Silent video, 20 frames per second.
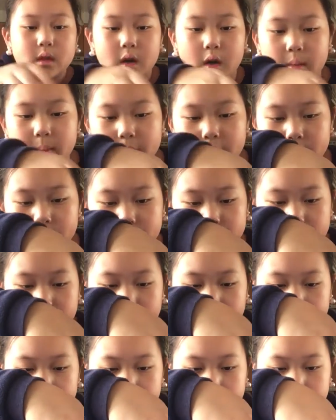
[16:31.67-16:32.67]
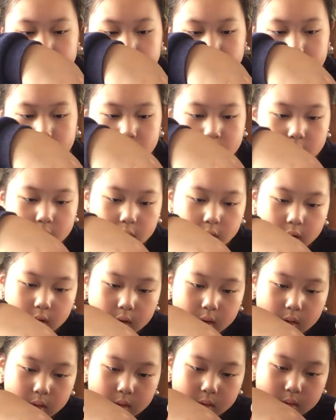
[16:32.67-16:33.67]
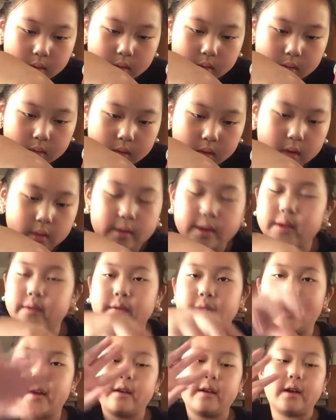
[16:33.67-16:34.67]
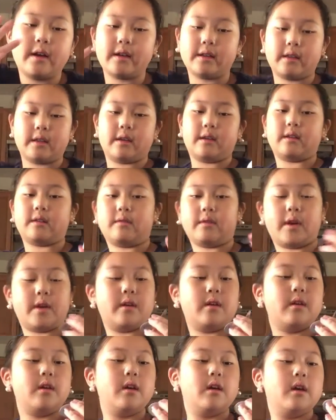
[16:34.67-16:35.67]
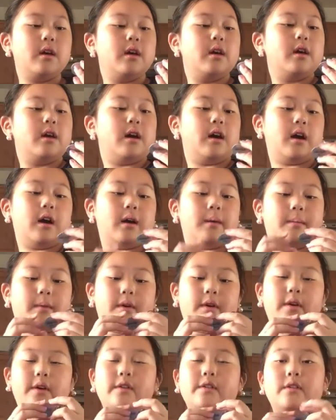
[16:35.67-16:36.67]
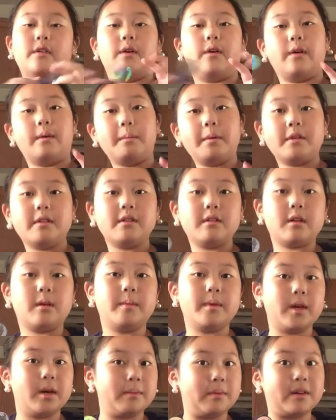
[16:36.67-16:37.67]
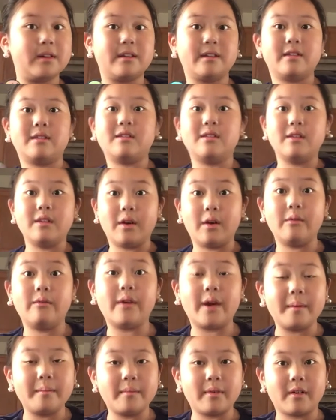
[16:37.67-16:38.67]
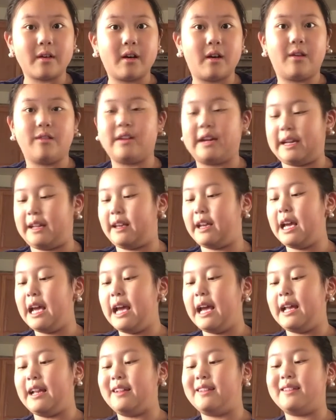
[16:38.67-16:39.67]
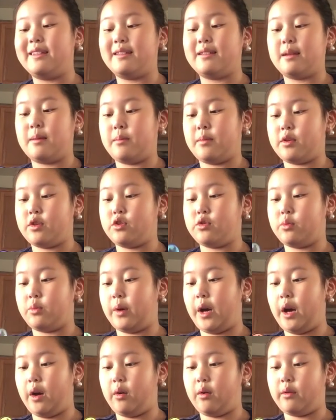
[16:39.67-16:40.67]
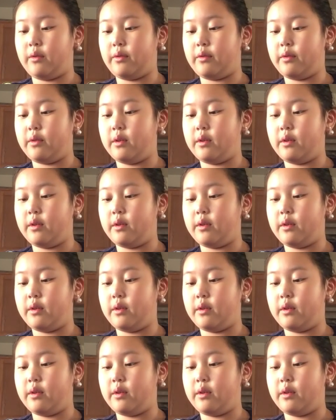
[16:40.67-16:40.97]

Oh my goodness, did I? Oh, it's fine. I think it's fine. So her birthday's coming up because it's November already, and it's December 12th.